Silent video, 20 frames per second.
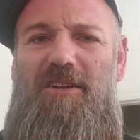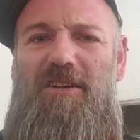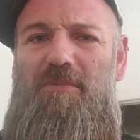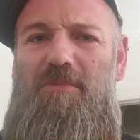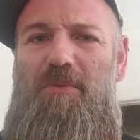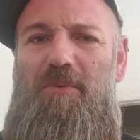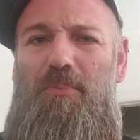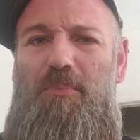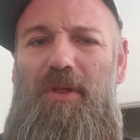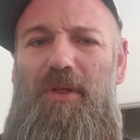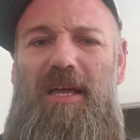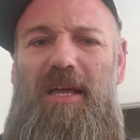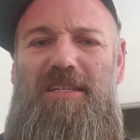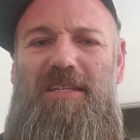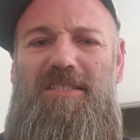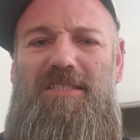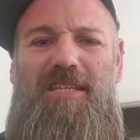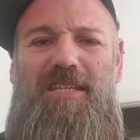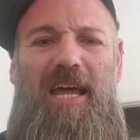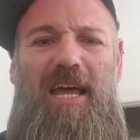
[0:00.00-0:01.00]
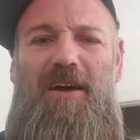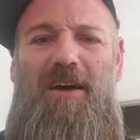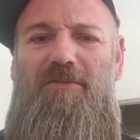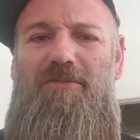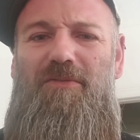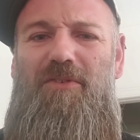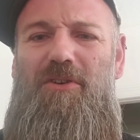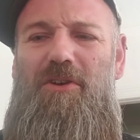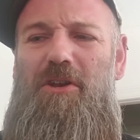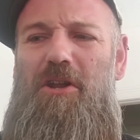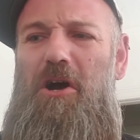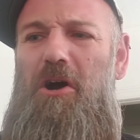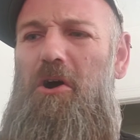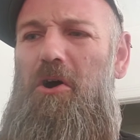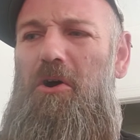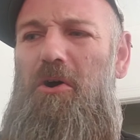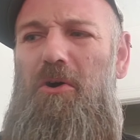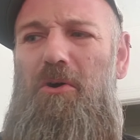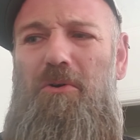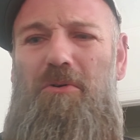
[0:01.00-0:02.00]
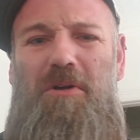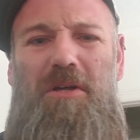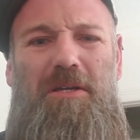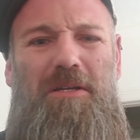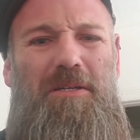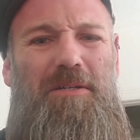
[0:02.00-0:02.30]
that have been placed have no